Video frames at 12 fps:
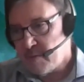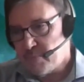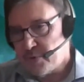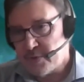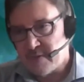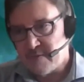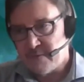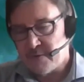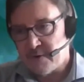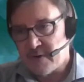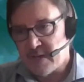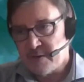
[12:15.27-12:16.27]
important
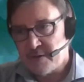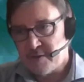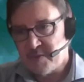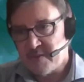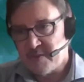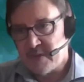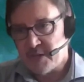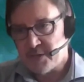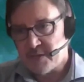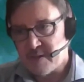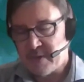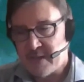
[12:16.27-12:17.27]
for Earth
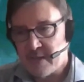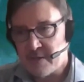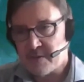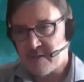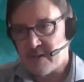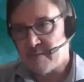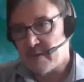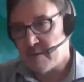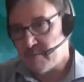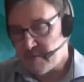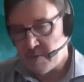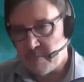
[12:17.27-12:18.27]
observation applications, like
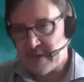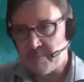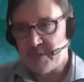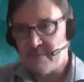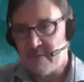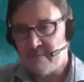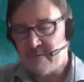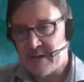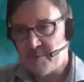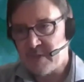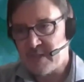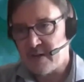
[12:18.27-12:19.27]
the Department of
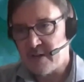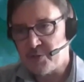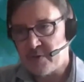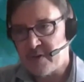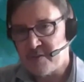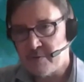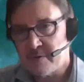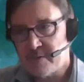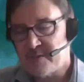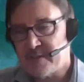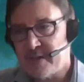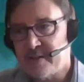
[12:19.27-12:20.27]
Environment and Natural
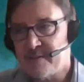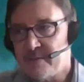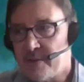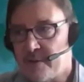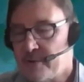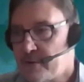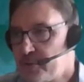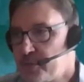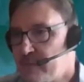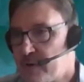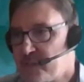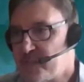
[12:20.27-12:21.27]
Resources, Science and
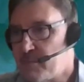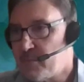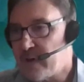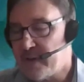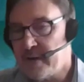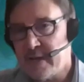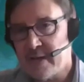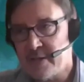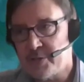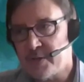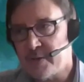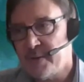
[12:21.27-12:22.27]
Technology, for example,
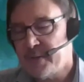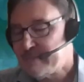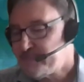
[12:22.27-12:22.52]
agriculture,